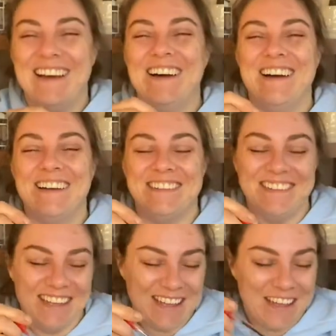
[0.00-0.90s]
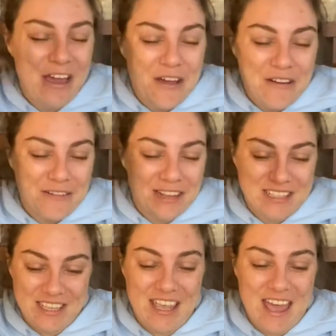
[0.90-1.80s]
oh dear.
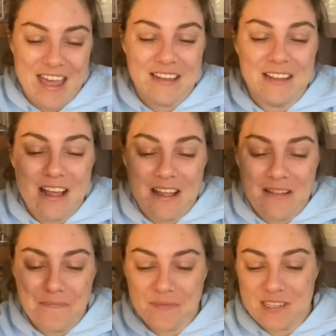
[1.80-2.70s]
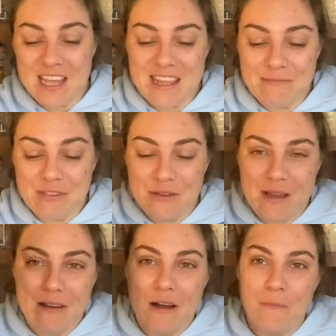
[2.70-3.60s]
So yeah, check them two
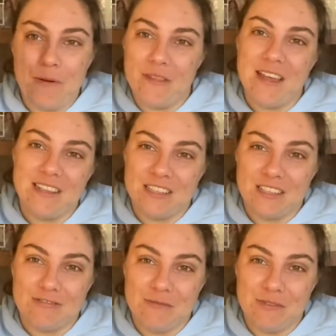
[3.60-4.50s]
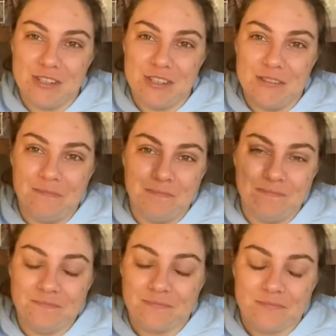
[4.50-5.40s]
out. I'll put their description,
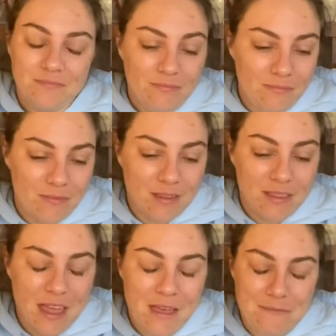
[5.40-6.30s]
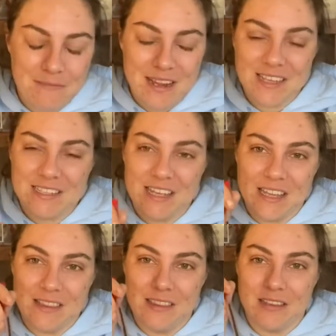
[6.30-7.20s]
their links
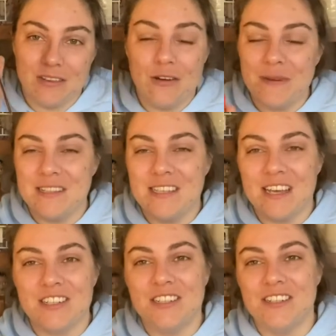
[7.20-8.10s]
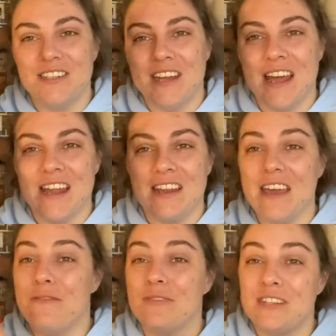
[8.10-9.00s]
in the comment section. And yeah,
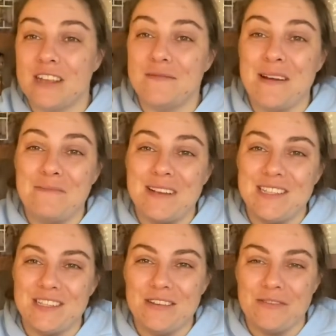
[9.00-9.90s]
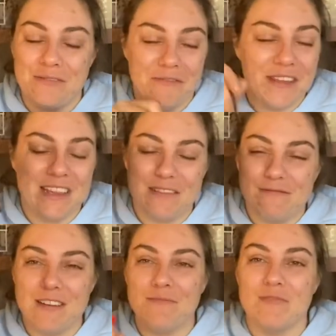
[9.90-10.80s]
if you want to check them out, please do. I think they'd
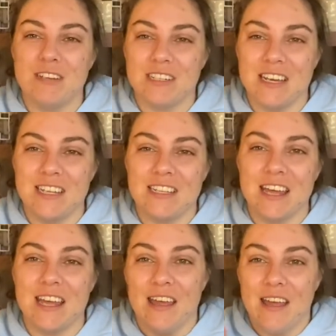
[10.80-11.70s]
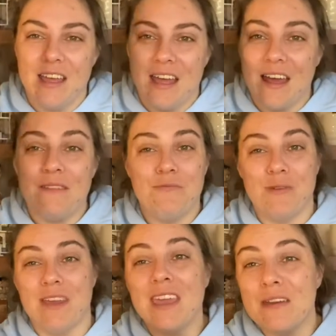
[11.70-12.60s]
really appreciate it. And if we
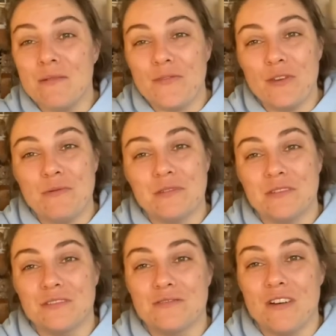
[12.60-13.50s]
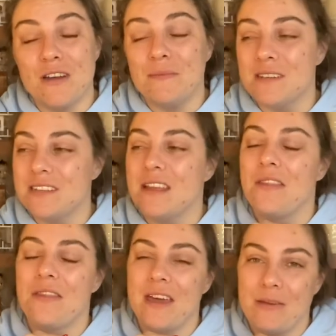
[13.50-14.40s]
could get them a few more subscribers,
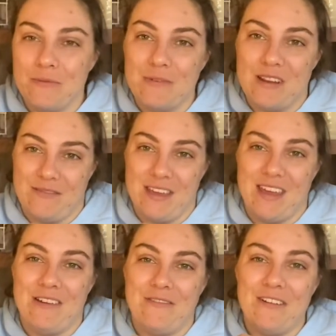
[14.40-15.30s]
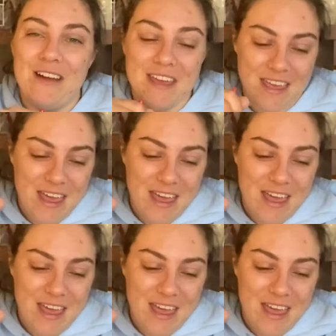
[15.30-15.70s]
they will love it, all right?